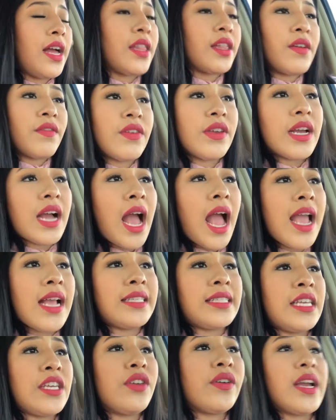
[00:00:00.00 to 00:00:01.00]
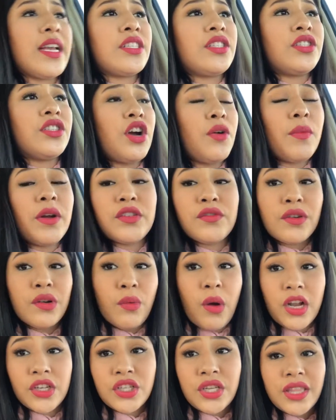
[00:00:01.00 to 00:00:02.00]
I love you guys. Thank you guys so much
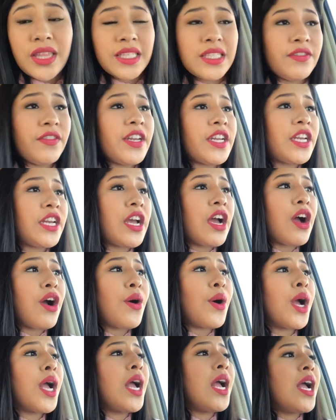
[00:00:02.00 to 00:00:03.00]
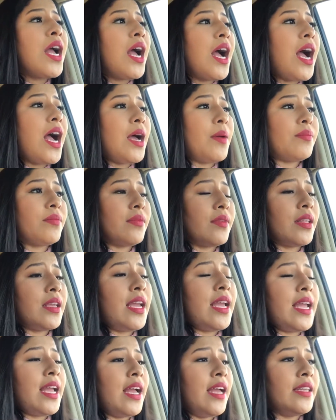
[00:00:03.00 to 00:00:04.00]
for watching this video. Um,
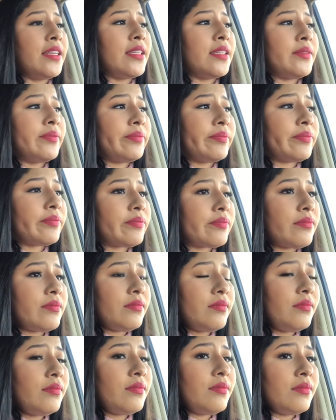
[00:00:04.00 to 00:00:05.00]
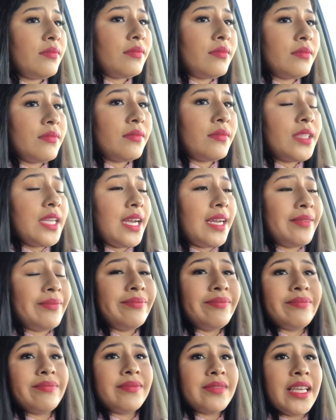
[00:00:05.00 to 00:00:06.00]
and yeah,
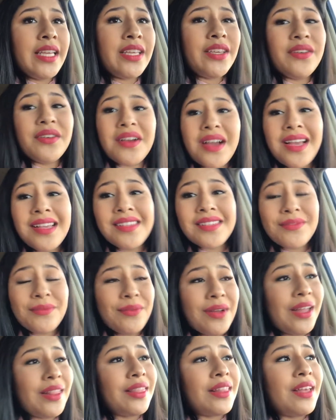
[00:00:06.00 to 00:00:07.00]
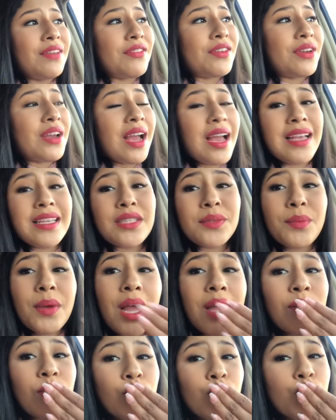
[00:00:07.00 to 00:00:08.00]
thank you guys. I love you guys.
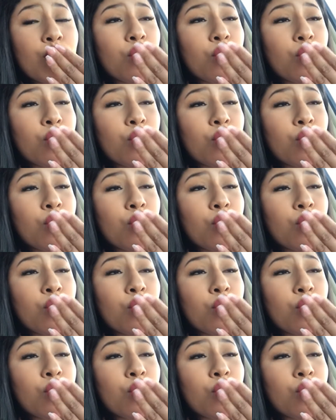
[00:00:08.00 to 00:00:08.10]
Bye.